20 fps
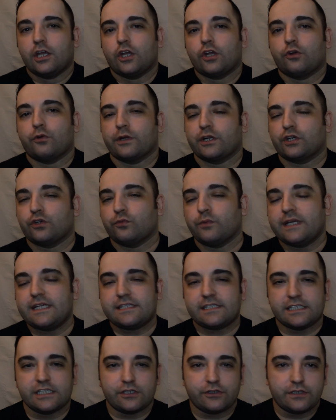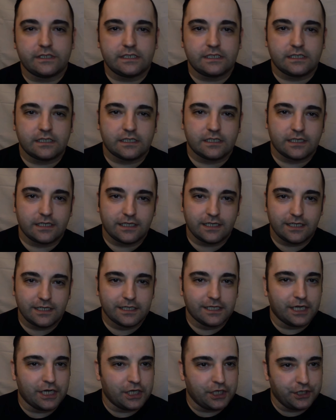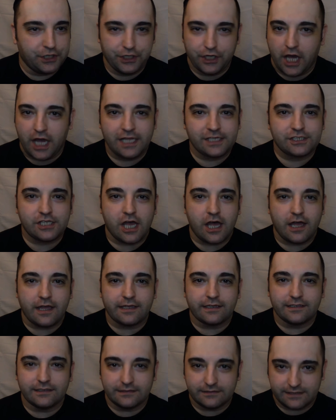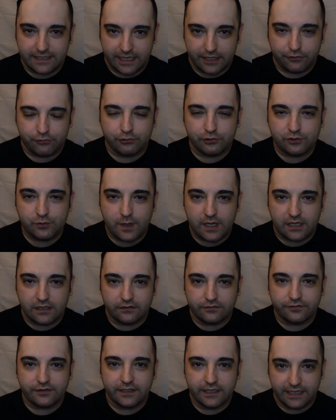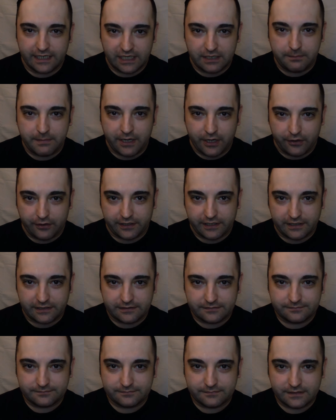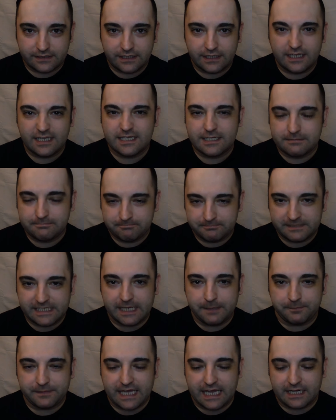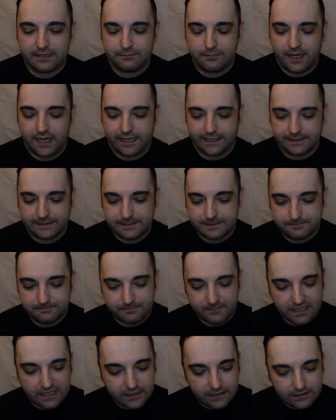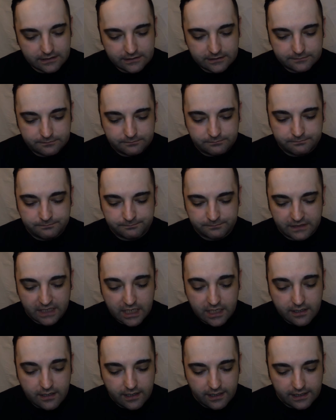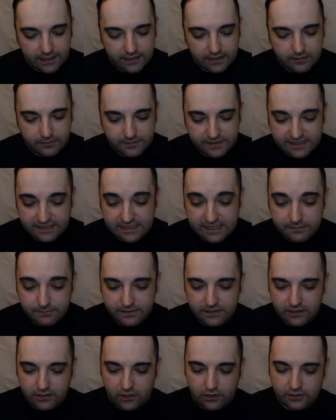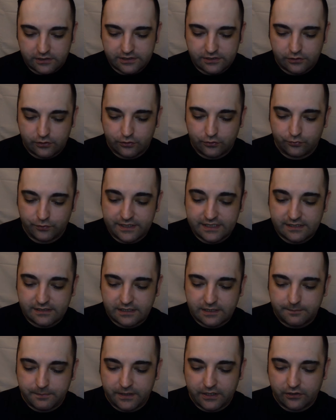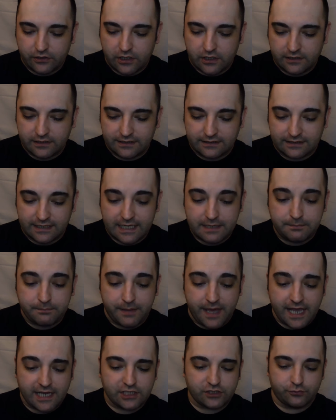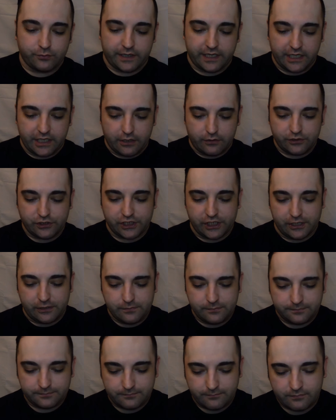Critical race theory, not taught in K through 12 in America. Keep that in mind. Ms. Steedman also recently appeared on Glenn Beck's radio show.